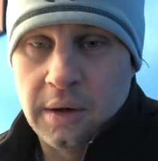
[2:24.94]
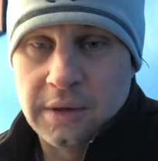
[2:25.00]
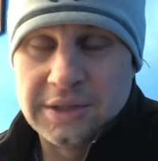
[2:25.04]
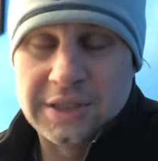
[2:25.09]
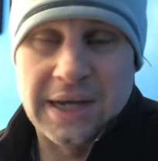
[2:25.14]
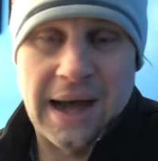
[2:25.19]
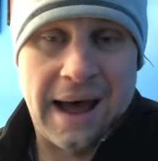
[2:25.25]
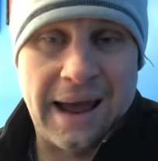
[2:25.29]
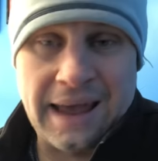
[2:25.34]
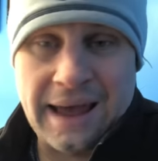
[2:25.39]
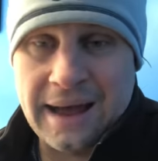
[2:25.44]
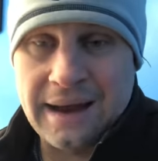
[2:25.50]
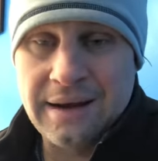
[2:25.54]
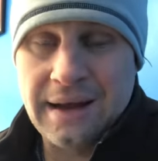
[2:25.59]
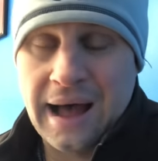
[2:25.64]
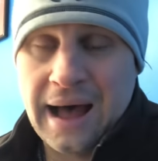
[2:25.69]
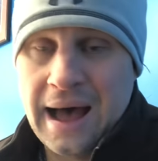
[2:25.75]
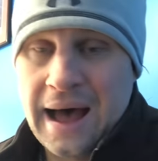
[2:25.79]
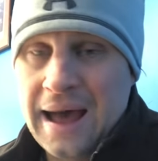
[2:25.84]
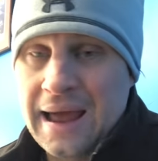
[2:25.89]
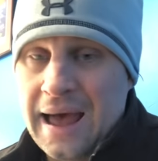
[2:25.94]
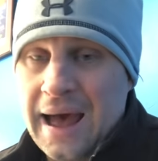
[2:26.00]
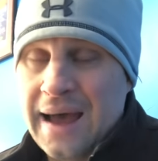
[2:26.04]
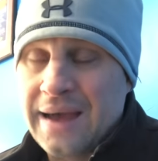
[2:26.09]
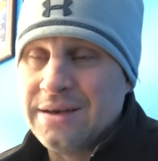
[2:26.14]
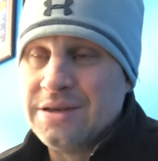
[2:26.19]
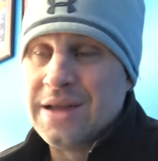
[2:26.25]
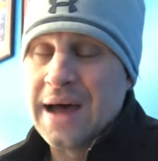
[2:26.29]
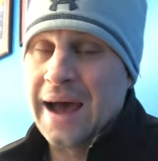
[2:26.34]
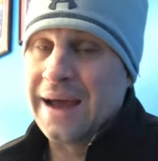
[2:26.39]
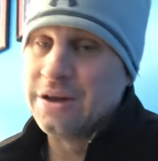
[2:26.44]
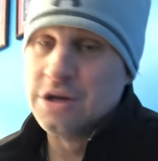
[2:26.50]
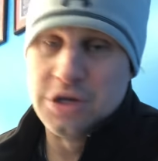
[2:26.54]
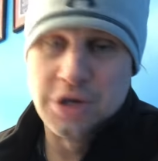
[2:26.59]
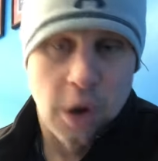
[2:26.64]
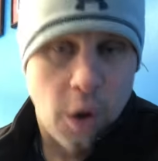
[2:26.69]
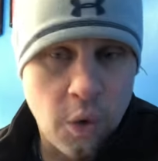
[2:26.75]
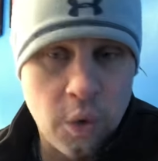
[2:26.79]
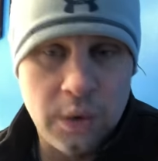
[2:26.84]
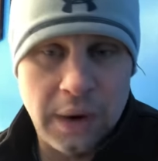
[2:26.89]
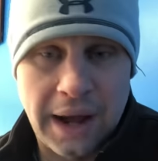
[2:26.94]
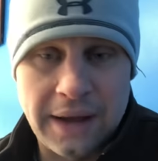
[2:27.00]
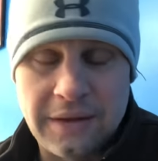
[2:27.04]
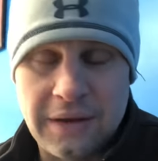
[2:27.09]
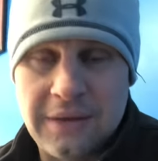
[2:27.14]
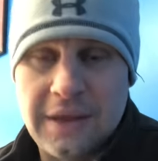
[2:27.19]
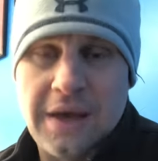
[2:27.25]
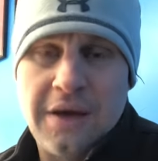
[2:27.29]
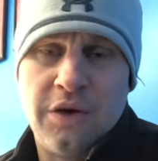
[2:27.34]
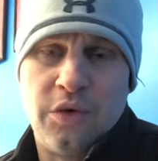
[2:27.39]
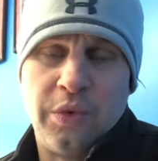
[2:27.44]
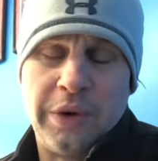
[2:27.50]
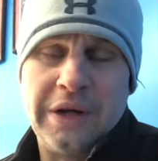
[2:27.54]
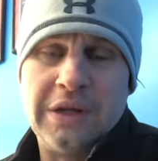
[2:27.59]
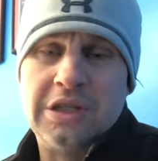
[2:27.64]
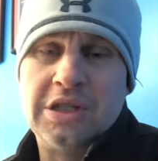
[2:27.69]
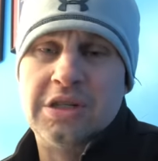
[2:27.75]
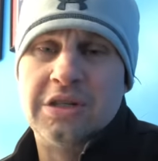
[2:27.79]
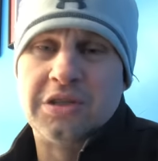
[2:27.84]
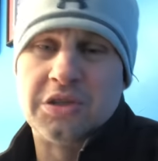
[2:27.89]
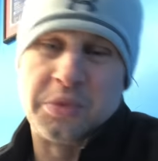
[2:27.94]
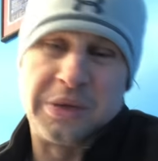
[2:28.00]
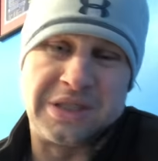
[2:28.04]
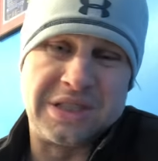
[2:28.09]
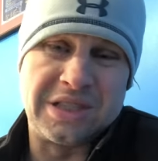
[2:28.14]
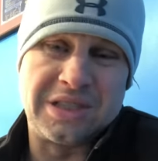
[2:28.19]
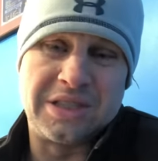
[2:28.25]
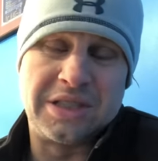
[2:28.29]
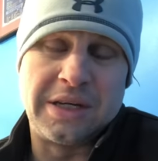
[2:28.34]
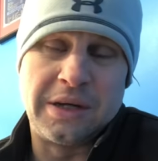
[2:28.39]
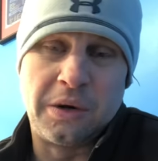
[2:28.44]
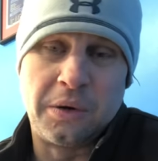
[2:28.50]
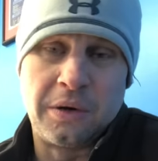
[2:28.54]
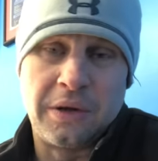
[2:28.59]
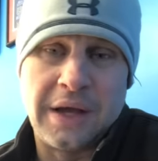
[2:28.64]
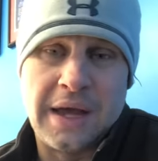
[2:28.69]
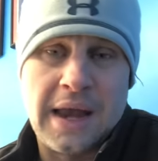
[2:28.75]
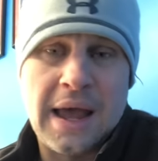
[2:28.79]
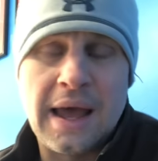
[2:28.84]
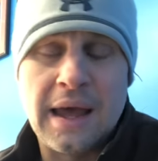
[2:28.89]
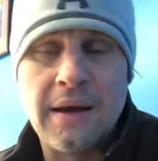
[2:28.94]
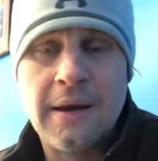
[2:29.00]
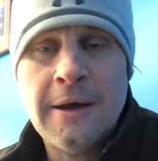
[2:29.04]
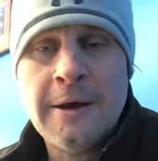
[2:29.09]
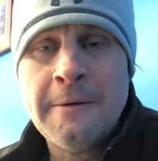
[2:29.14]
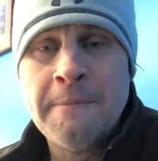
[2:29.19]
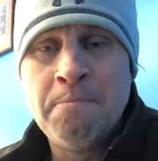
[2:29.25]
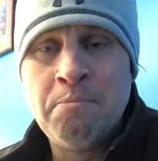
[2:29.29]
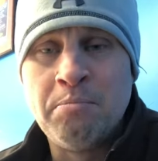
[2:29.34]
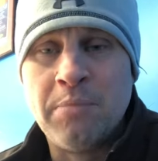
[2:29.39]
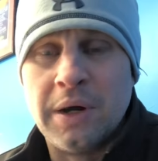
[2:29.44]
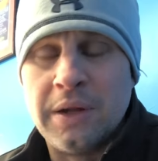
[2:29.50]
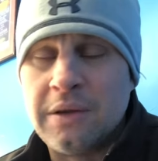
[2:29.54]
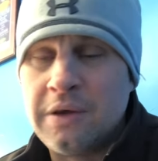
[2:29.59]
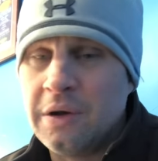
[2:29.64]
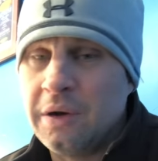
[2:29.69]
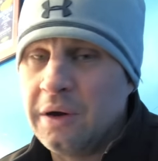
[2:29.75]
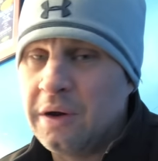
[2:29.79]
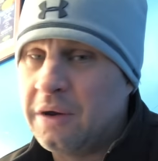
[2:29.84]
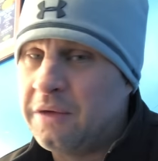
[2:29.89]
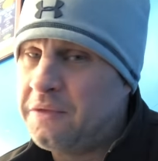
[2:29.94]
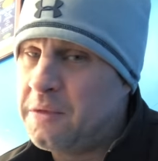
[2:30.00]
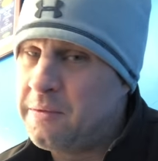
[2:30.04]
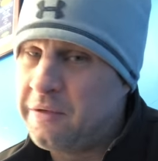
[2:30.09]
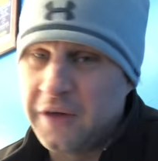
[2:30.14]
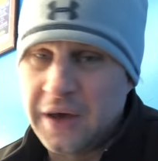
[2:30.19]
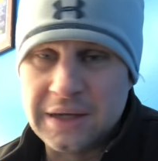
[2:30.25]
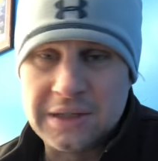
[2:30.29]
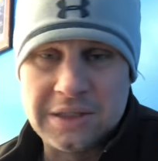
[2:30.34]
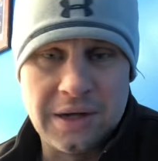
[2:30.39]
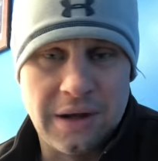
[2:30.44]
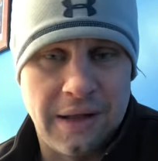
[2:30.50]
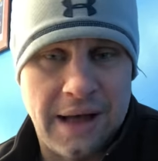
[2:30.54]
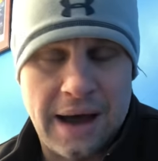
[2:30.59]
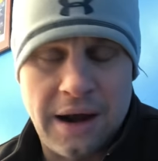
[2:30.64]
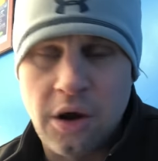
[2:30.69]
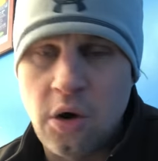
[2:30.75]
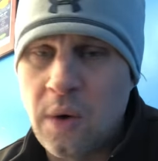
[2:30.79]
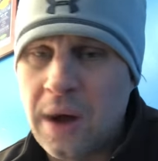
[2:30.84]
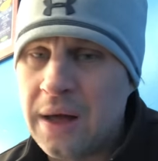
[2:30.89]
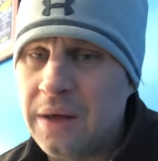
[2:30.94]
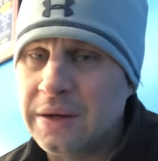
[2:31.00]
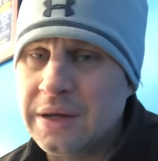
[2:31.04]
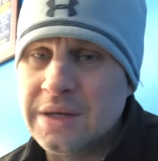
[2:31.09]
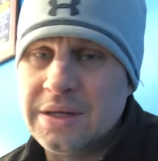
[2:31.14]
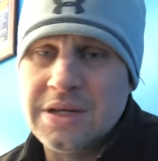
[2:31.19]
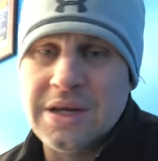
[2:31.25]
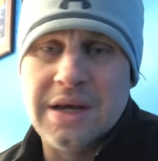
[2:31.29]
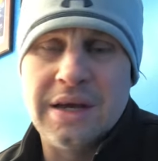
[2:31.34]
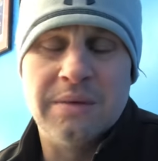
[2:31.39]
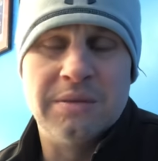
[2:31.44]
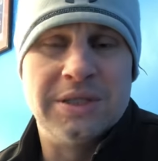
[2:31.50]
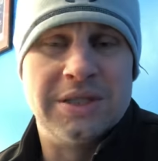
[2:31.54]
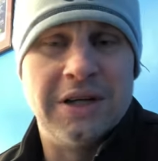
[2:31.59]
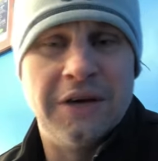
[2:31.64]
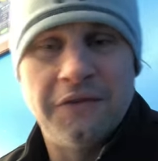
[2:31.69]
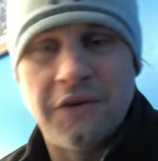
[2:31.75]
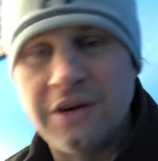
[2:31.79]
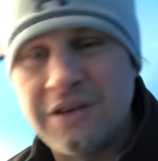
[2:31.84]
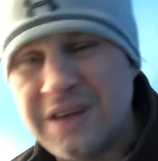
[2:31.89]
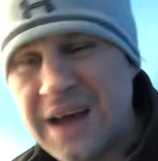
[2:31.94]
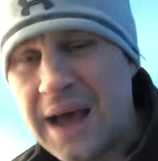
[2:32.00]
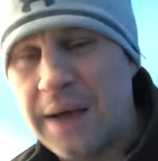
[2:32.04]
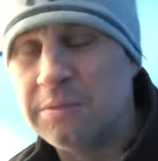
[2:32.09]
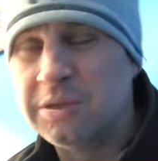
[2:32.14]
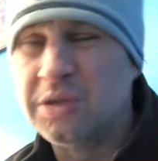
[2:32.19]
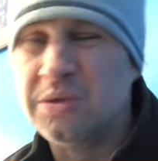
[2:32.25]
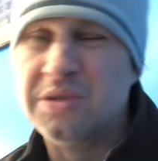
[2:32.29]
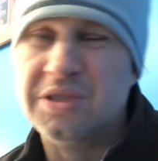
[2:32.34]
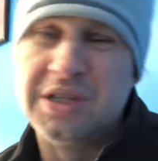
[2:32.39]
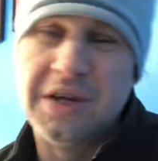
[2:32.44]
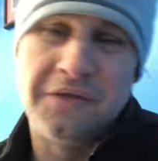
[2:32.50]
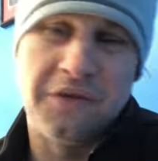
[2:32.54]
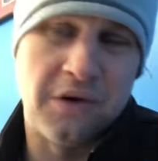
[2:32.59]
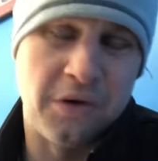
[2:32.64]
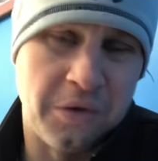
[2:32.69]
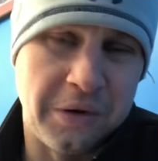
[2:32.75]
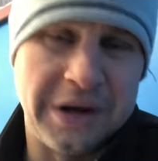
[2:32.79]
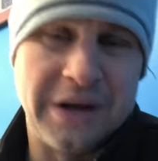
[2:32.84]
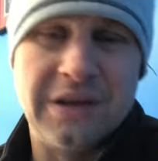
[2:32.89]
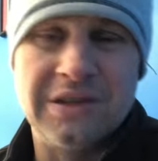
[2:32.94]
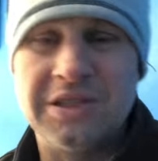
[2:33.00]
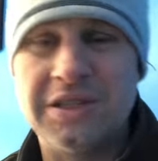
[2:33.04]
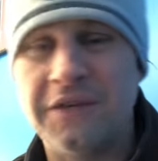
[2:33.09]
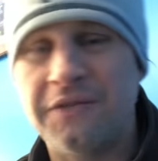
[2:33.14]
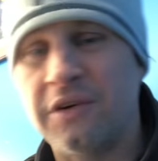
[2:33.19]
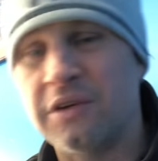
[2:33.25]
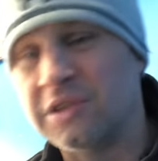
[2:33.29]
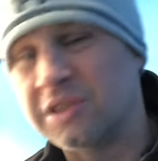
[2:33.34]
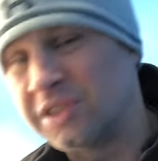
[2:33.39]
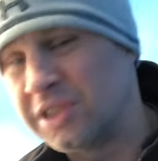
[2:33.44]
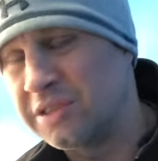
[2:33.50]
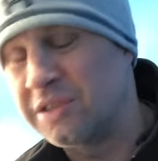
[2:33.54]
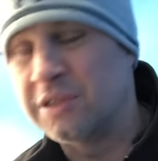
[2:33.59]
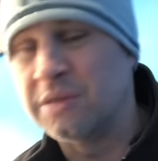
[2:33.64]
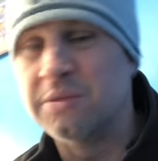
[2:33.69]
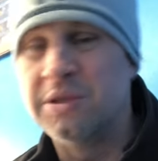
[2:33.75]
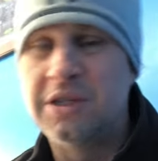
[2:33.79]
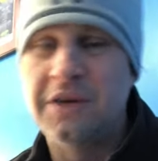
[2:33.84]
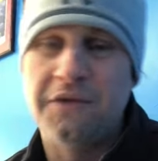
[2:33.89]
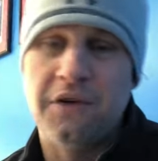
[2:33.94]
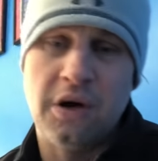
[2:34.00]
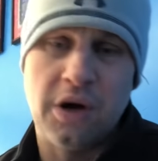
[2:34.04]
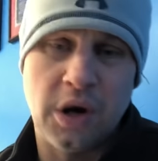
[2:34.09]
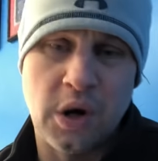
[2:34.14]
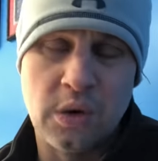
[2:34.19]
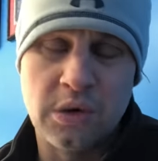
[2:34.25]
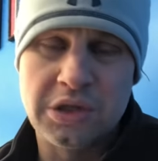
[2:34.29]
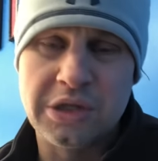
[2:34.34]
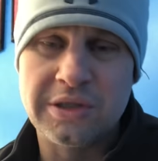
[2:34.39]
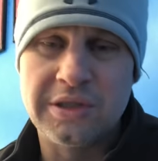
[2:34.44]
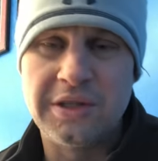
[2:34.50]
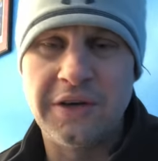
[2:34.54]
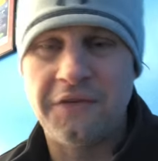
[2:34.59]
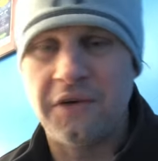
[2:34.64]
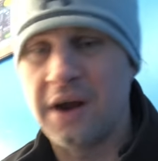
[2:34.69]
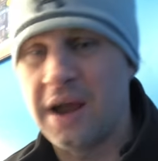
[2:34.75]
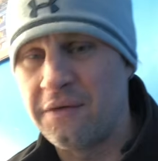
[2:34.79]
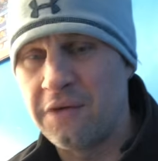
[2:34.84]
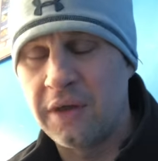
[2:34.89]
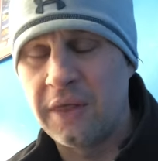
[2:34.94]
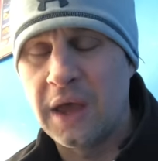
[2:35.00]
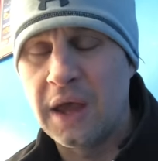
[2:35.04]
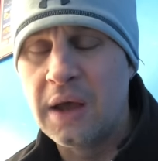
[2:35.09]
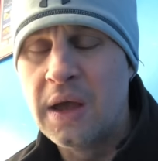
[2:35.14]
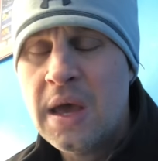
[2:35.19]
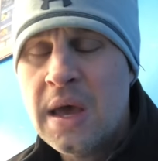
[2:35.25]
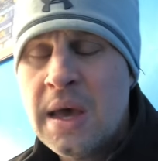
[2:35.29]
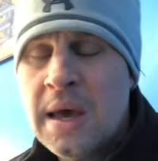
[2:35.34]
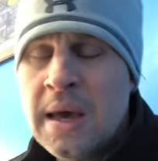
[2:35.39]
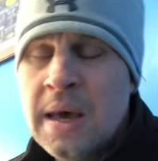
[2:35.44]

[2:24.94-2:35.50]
Zion? I don't. I think they could reach the Sweet 16 or Elite 8. But you're going to be facing a lot of quality teams, different time zones, different arenas, different systems, different coaches, different everything.